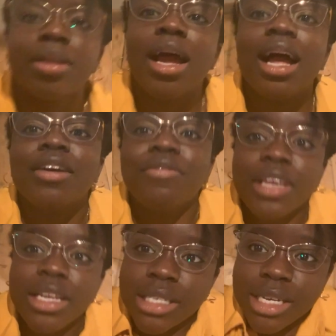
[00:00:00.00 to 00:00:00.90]
I've
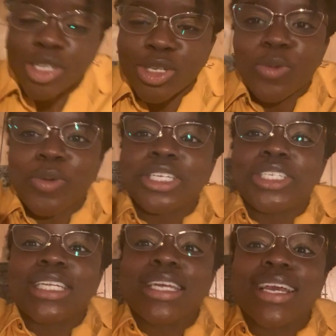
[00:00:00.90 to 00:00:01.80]
eaten so much
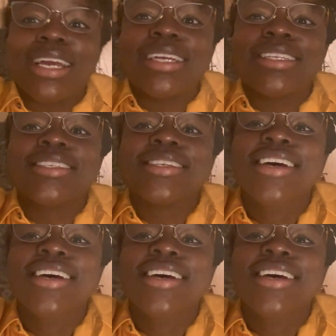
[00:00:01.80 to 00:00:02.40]
today guys.